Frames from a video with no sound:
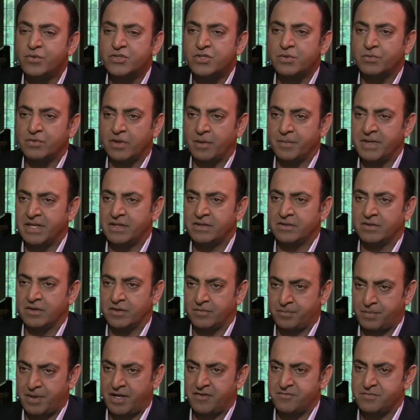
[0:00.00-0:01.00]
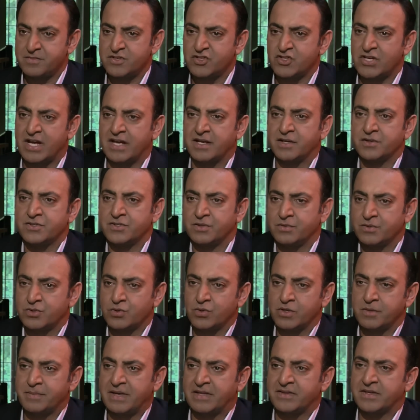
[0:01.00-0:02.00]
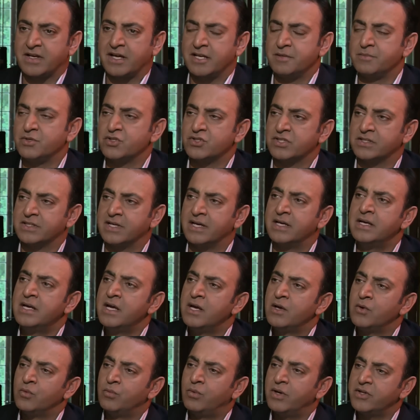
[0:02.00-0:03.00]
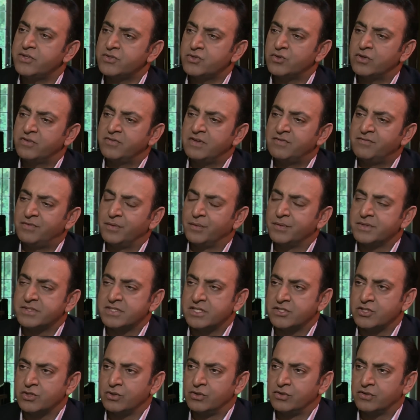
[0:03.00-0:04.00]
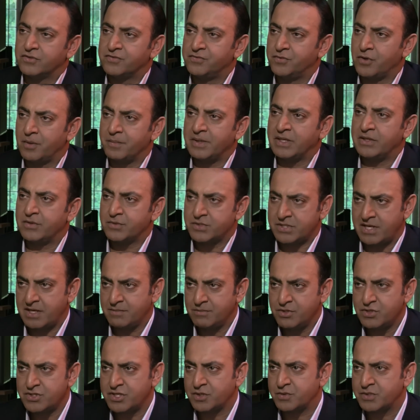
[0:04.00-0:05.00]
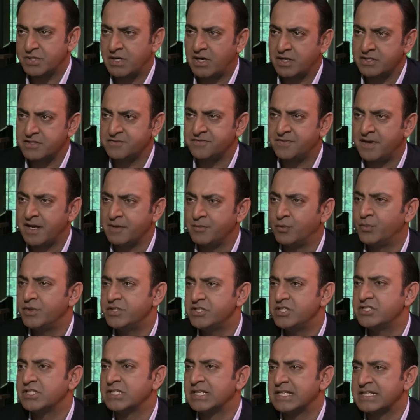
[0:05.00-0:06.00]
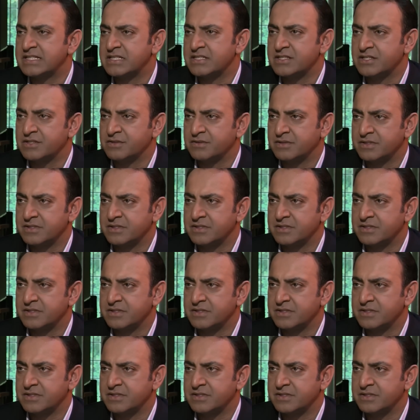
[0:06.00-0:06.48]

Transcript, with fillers: was it, I mean, apart from The Shadows, you were talking about the kind of music there, what sort of influence did you look for? I mean, you were saying music was hard to find, but what did you listen to